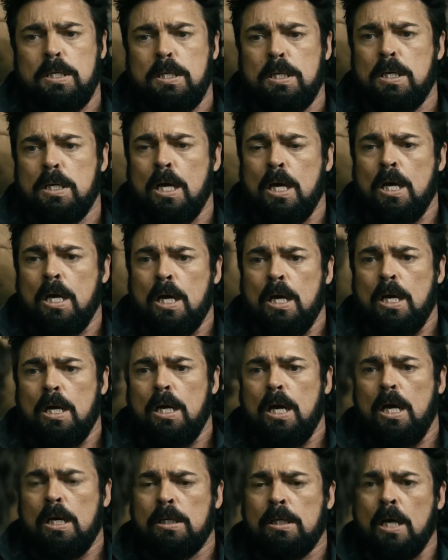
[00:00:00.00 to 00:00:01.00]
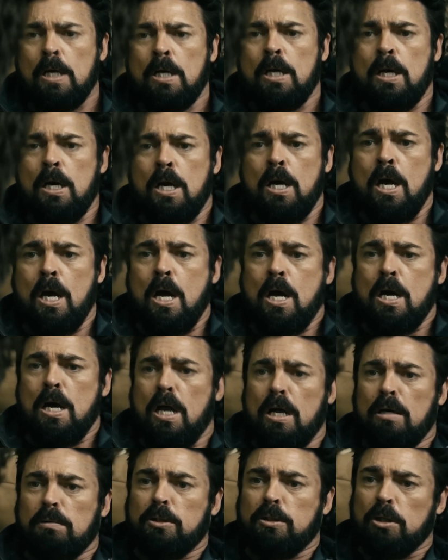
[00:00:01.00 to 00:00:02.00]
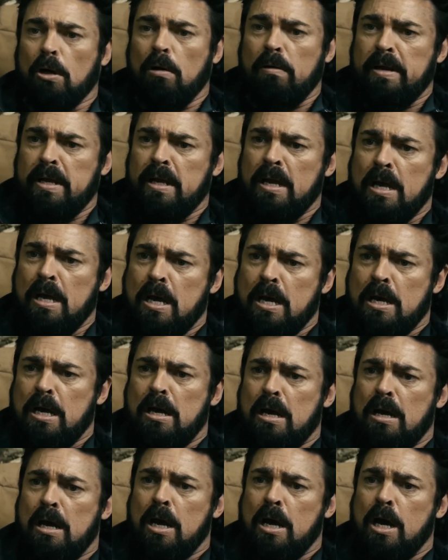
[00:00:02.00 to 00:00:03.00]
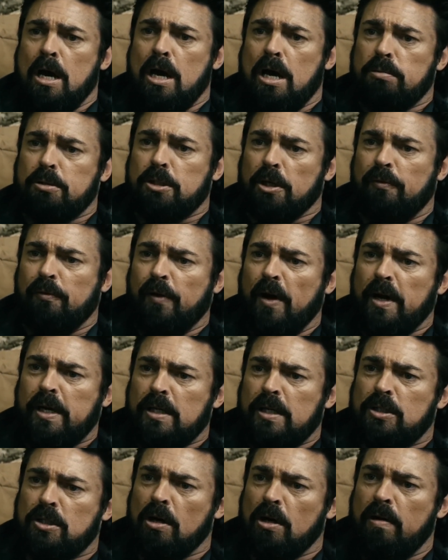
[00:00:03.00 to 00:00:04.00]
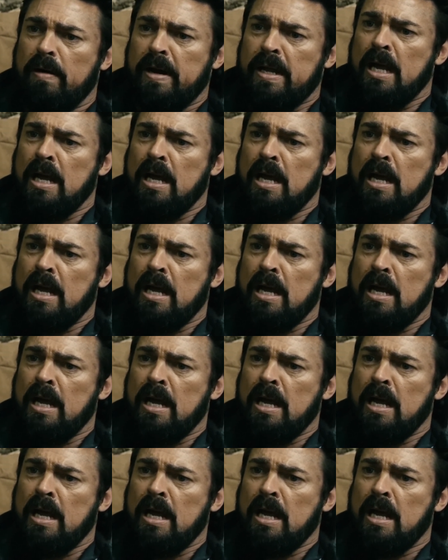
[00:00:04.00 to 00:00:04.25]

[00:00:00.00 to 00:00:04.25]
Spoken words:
the only person who still believes in Butcher, which adds more depth to the